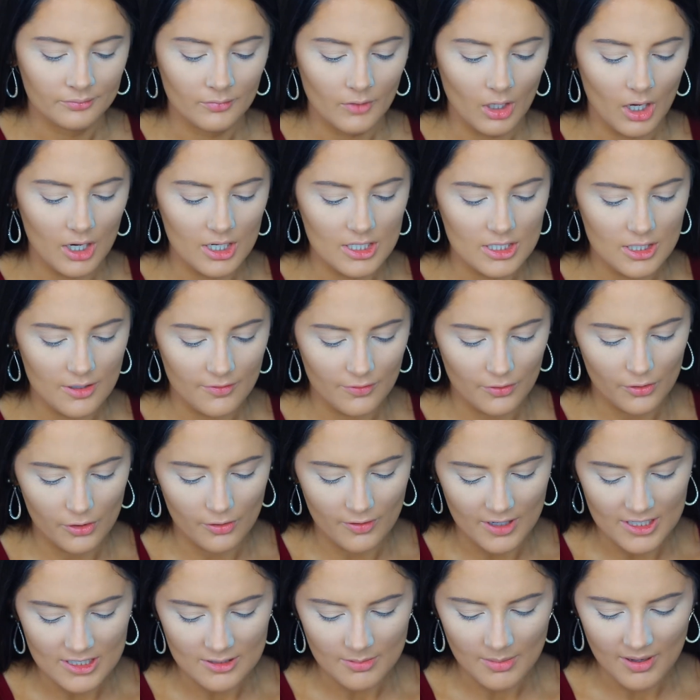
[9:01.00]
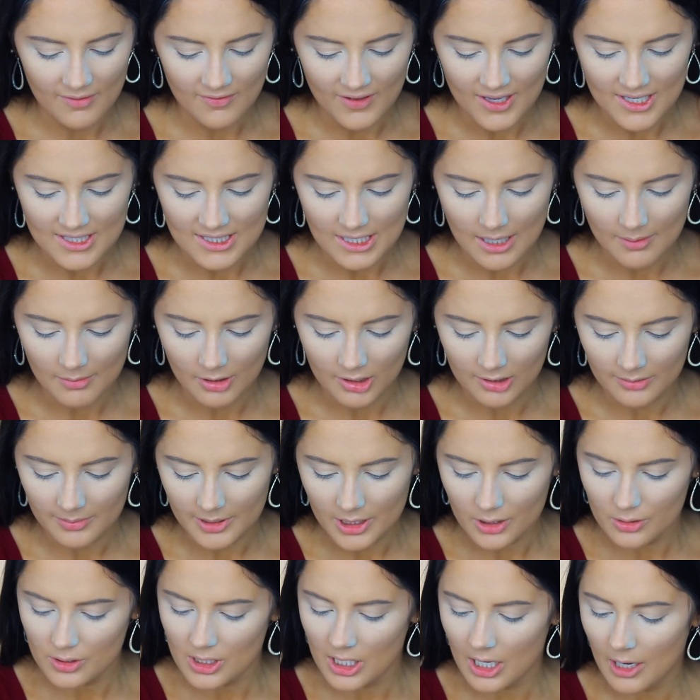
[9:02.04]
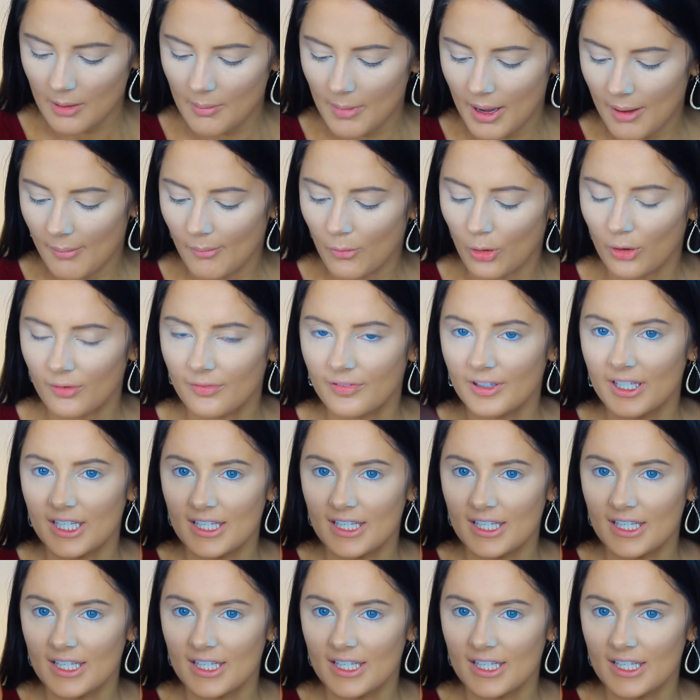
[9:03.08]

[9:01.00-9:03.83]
Alright, so for the rest of my face, I'm going to be using my Morphe